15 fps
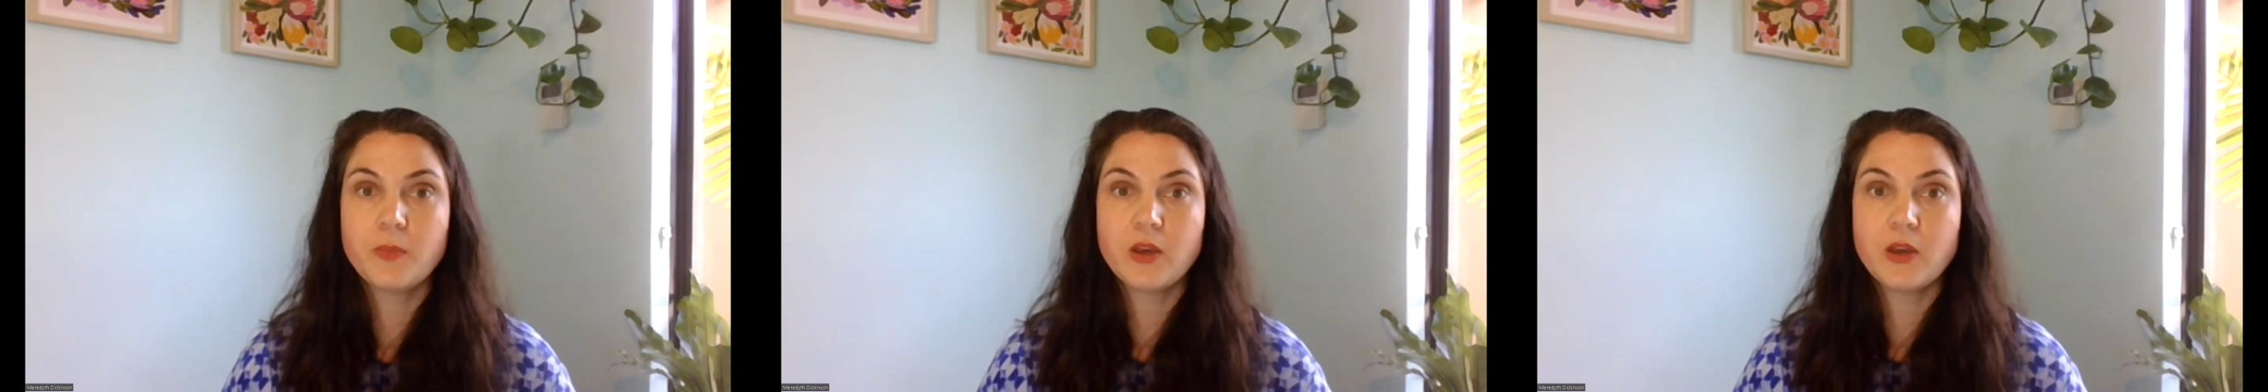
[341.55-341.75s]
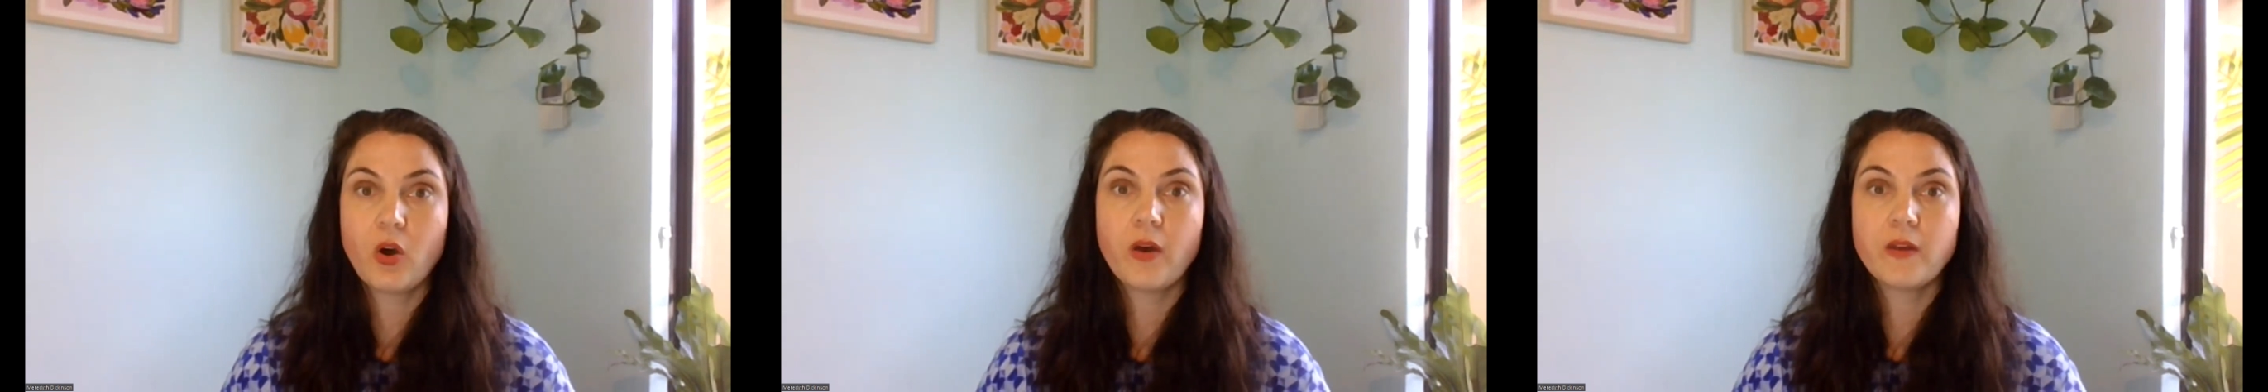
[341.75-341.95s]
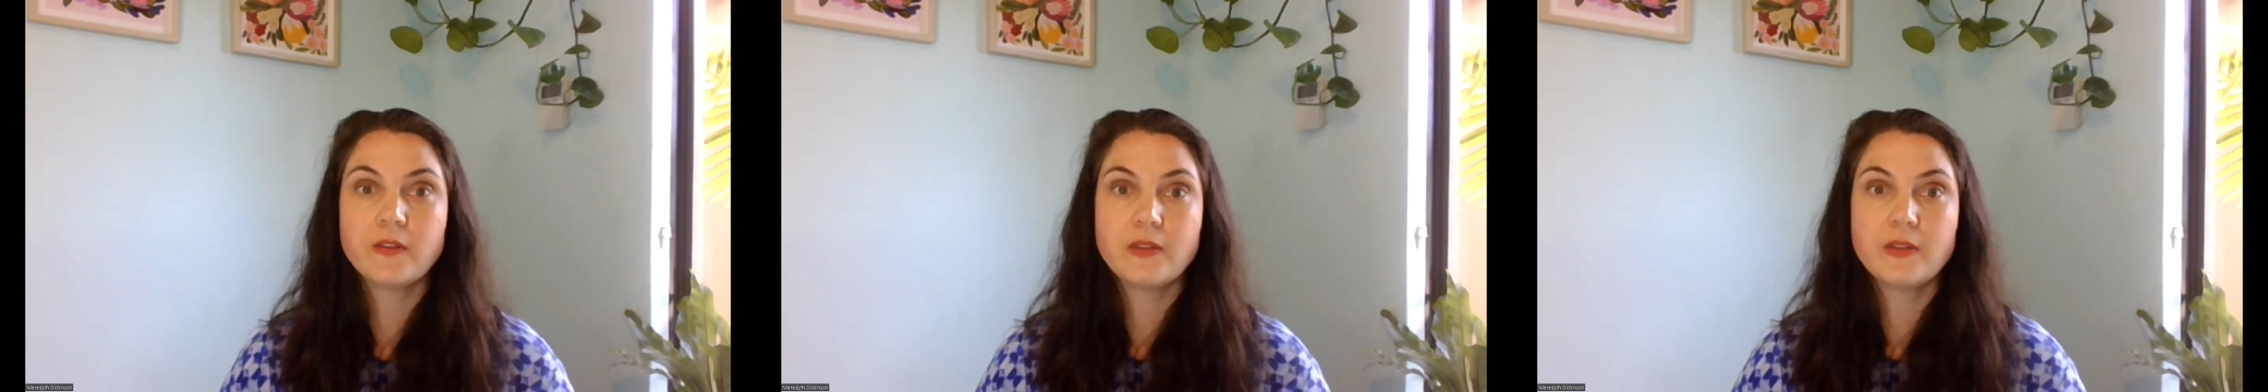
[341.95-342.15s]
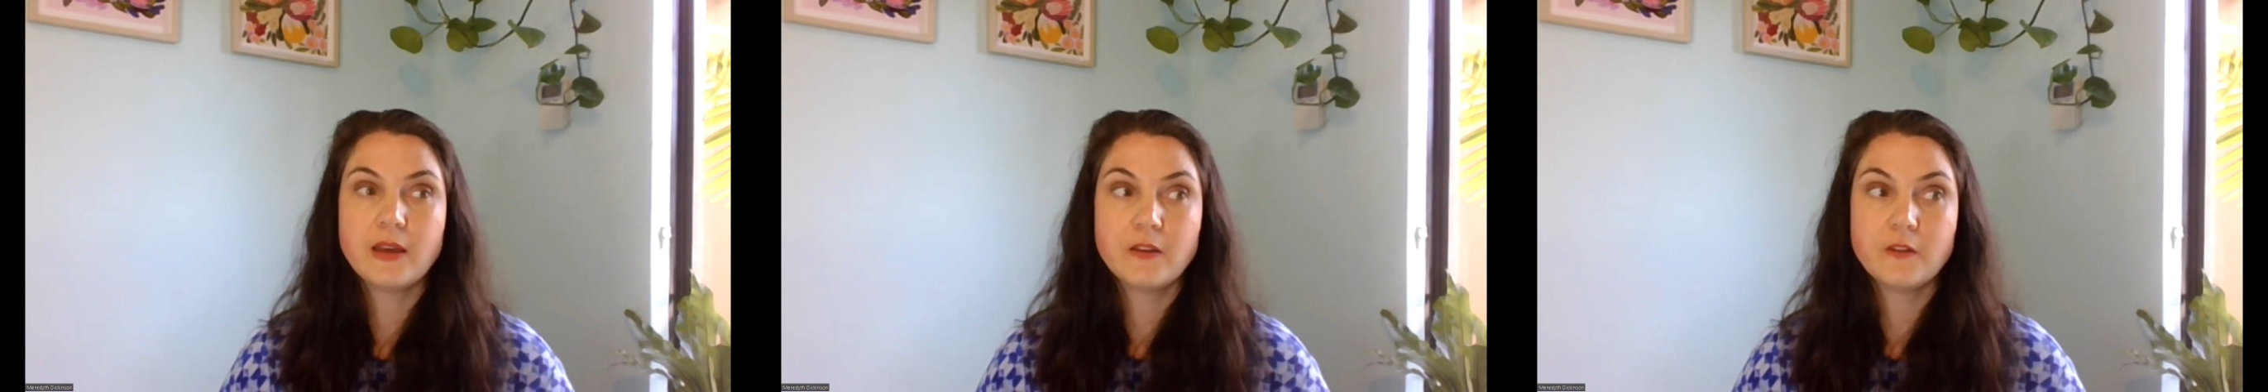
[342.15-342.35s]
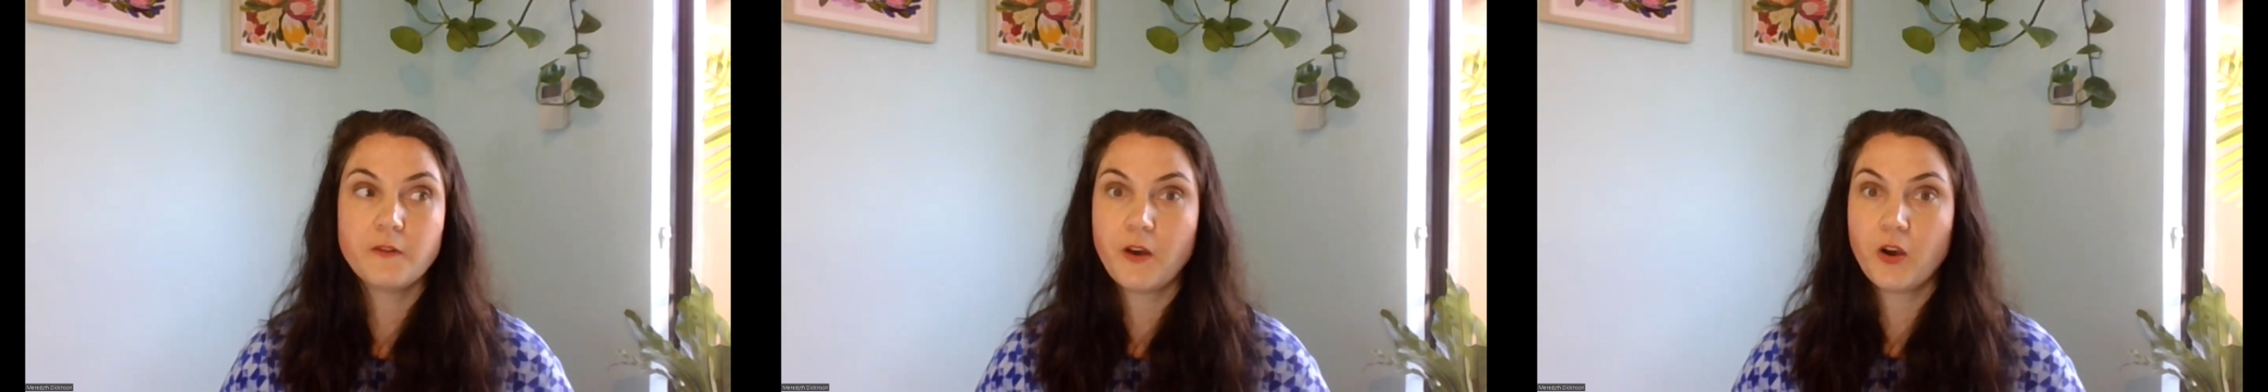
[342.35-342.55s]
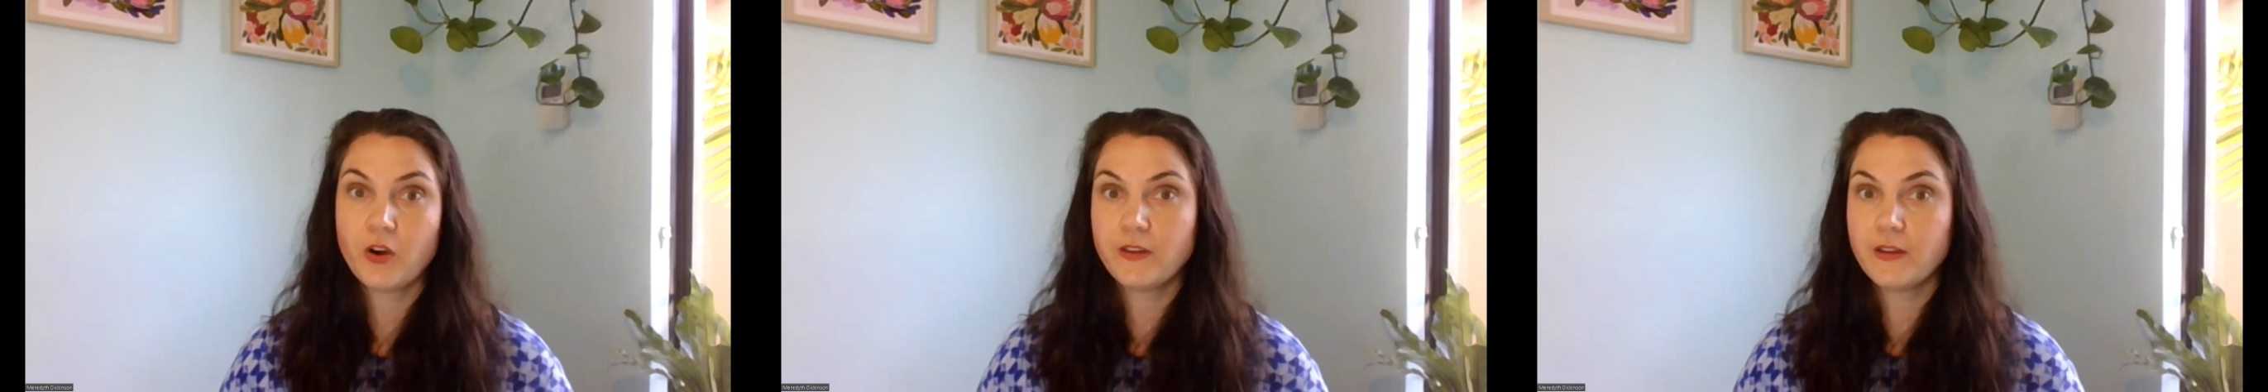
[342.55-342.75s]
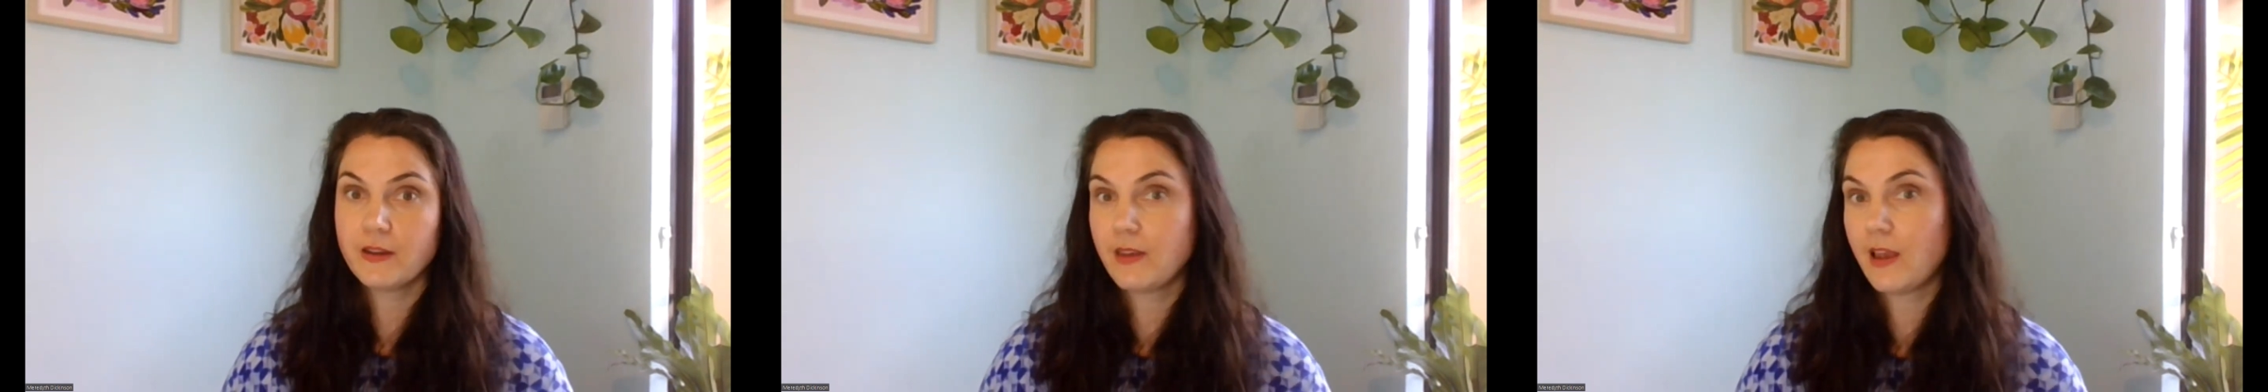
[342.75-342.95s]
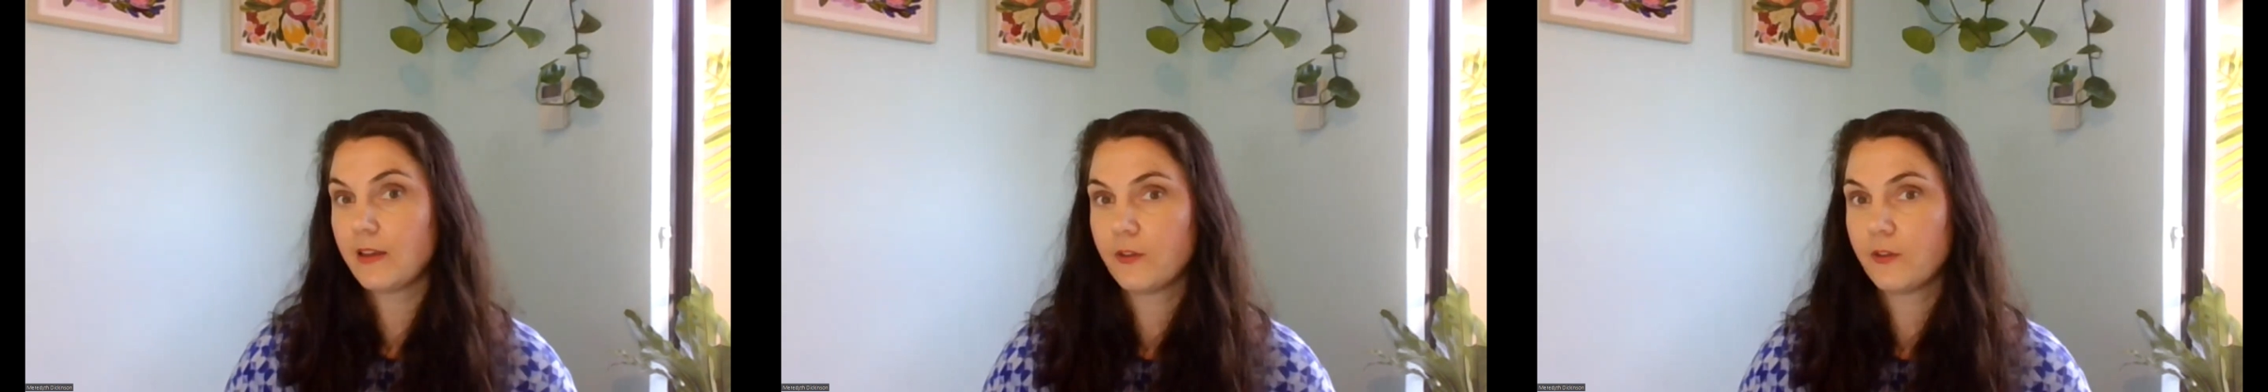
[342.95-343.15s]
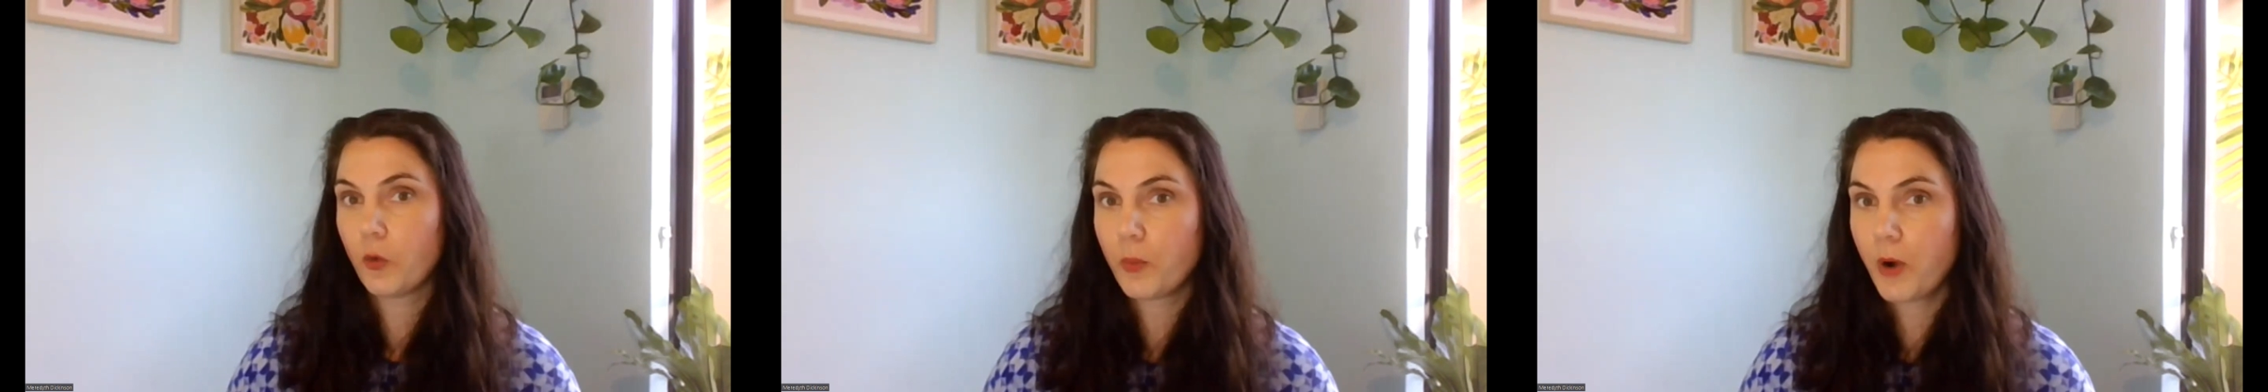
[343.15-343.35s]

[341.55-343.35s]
because these very successful